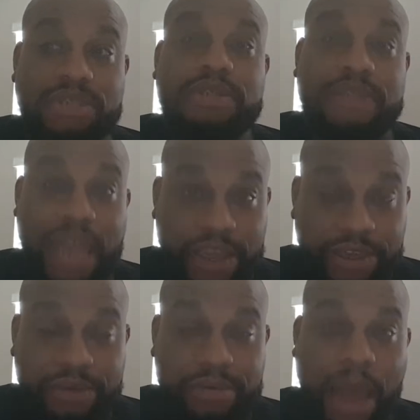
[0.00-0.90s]
Thank
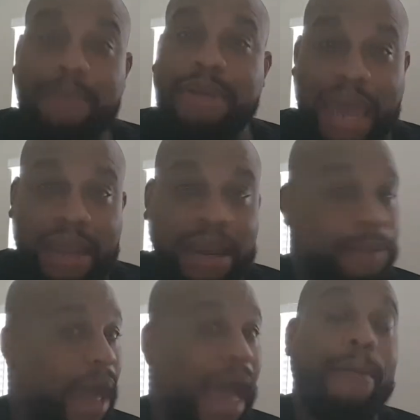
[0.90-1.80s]
you. I'm glad.
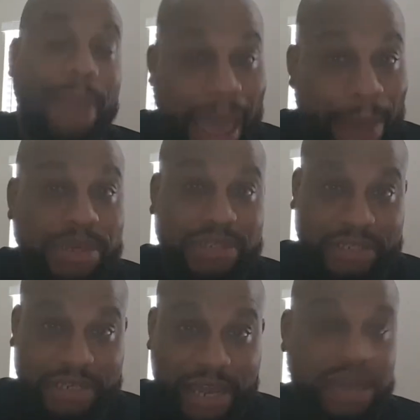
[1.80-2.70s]
I'm happy to see
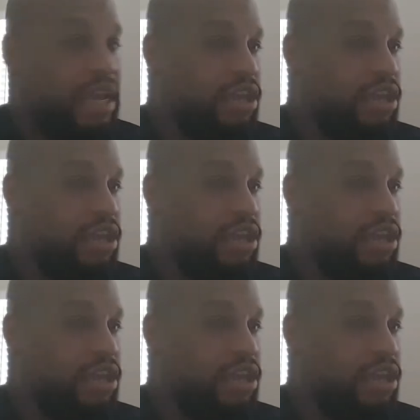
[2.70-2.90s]
that.